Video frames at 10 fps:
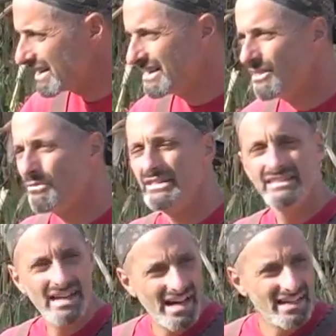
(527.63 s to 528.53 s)
You know, we
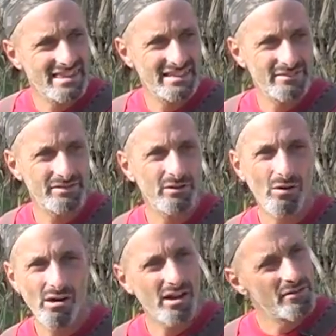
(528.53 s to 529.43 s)
got to think differently.
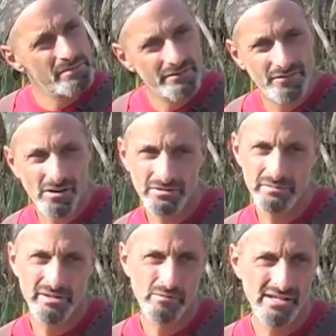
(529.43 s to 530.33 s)
All the big farms in
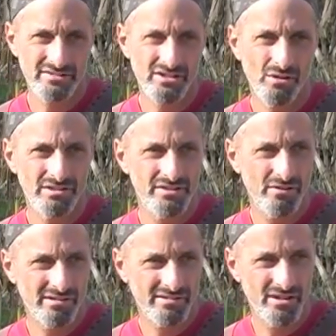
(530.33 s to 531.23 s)
the Midwest are going
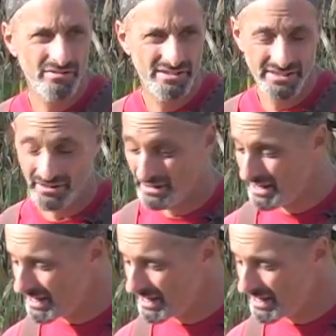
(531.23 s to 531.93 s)
to no-till.